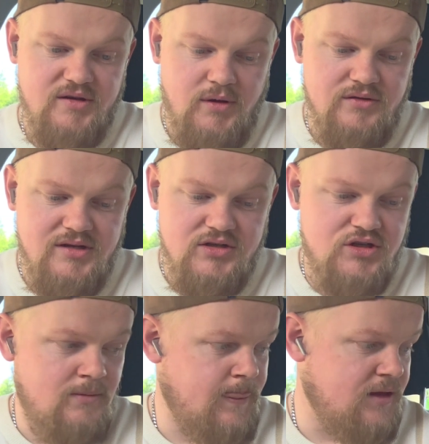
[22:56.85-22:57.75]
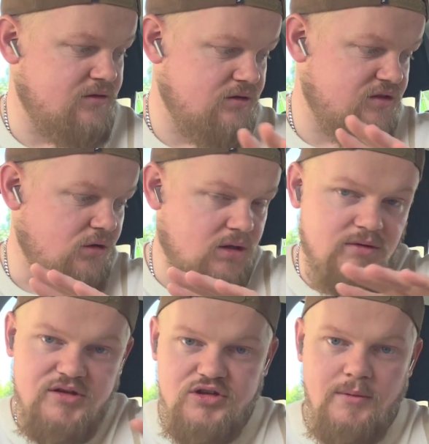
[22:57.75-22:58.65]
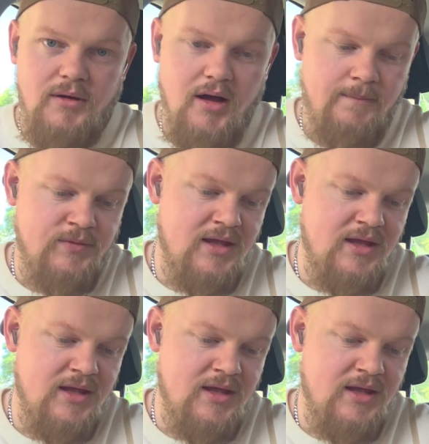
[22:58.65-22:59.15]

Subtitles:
plus postage. So I sold them as a job lot.